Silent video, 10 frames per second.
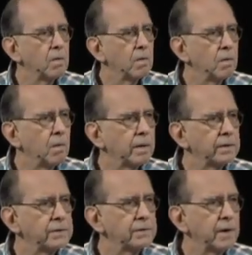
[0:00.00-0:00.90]
what
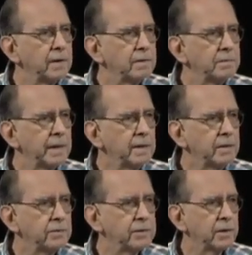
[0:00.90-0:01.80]
does it take to make a
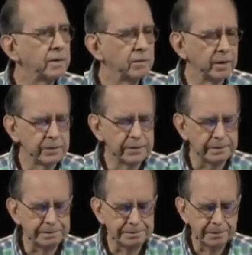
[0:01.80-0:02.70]
new cell that works?
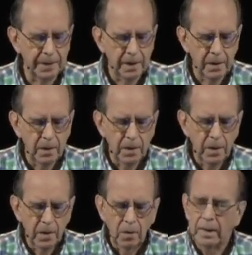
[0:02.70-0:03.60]

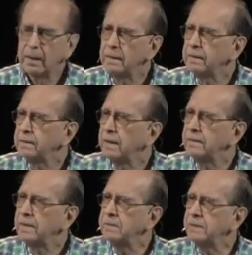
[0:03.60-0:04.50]
Well,
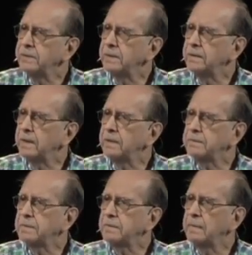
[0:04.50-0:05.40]
as I mentioned, it
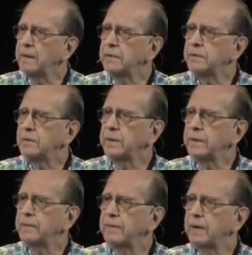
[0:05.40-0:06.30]
takes minus
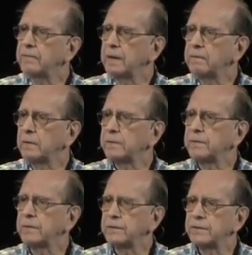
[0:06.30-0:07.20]
25 millivolts
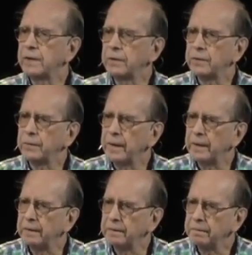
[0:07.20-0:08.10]
for a cell to
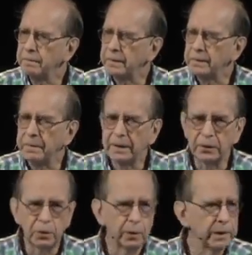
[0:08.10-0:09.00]
run, but to make a
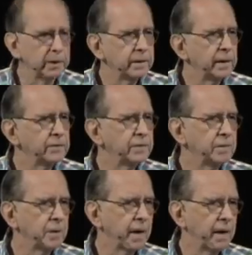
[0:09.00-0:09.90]
new one takes
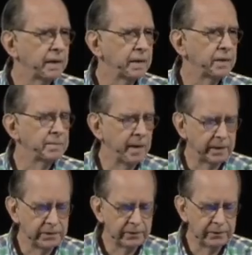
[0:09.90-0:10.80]
double that. It takes
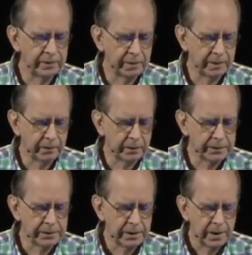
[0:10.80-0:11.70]
minus 50 millivolts.